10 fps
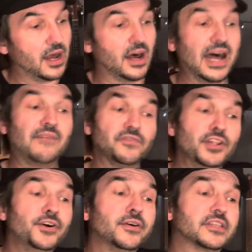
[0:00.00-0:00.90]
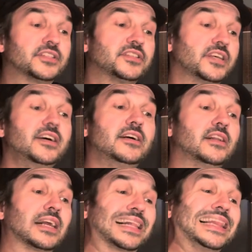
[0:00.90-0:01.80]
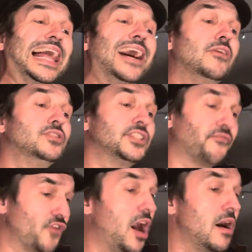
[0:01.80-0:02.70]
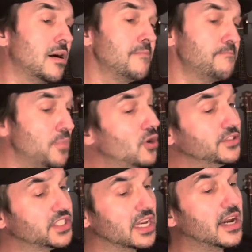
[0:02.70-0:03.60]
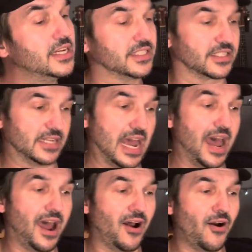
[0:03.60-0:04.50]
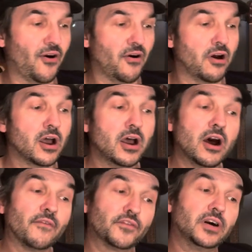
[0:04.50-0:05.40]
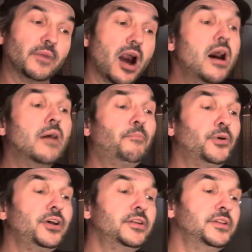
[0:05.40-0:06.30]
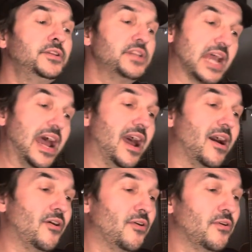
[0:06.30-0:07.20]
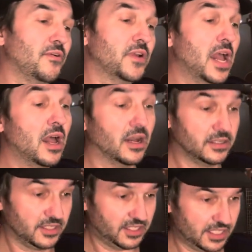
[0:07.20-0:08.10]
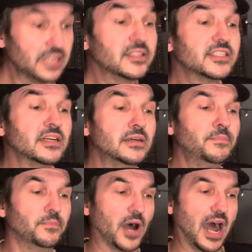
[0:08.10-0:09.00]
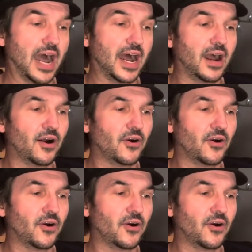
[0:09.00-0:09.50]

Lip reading: I've looked at clouds from both sides now, from up and down, and still somehow